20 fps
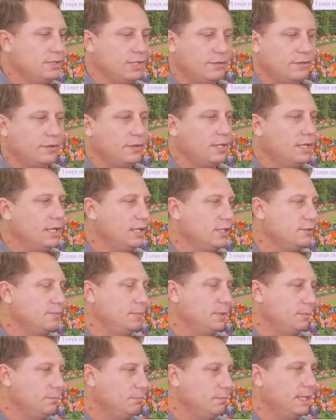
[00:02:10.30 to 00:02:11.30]
different things,
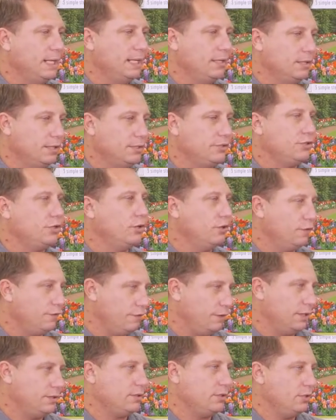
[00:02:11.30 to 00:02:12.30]
but mainly turf
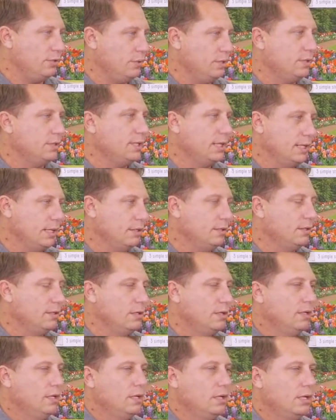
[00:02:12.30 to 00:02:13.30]
fescue in town.
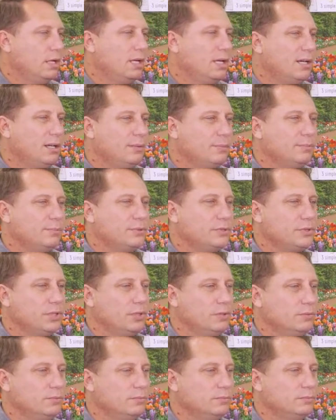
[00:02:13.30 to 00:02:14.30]

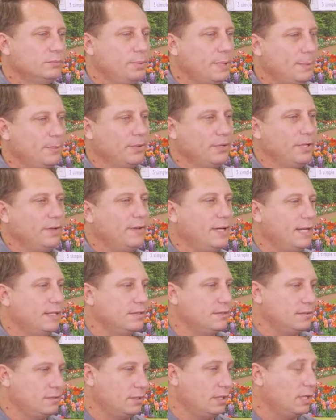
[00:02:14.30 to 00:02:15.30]
So people that have
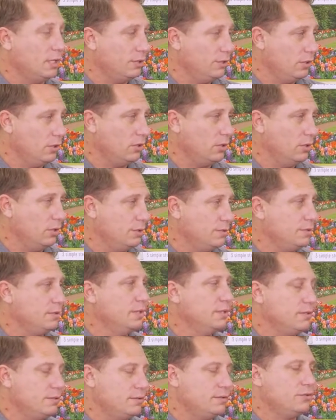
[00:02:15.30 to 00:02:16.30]
had sod yards,
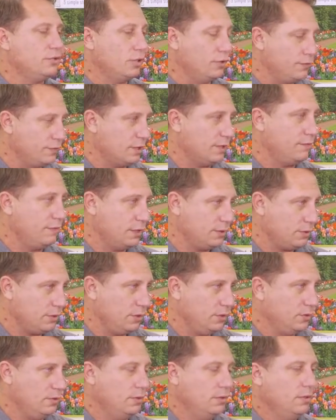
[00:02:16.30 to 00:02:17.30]
it's turf type
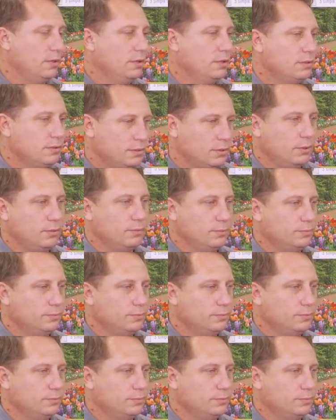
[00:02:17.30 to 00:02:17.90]
fescue. So